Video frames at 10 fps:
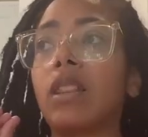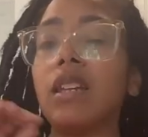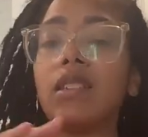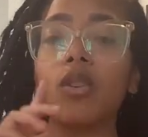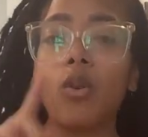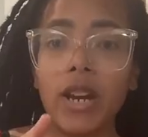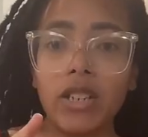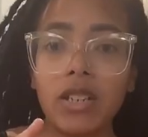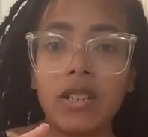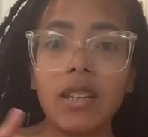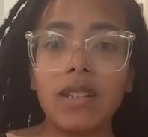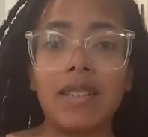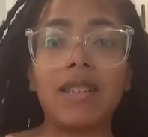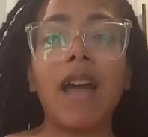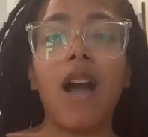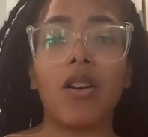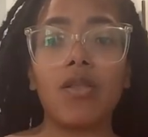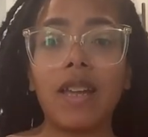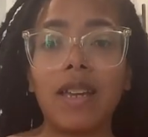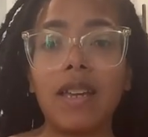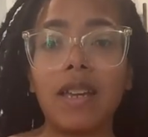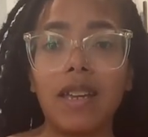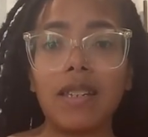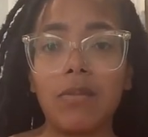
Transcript: These are questions to see how close they can get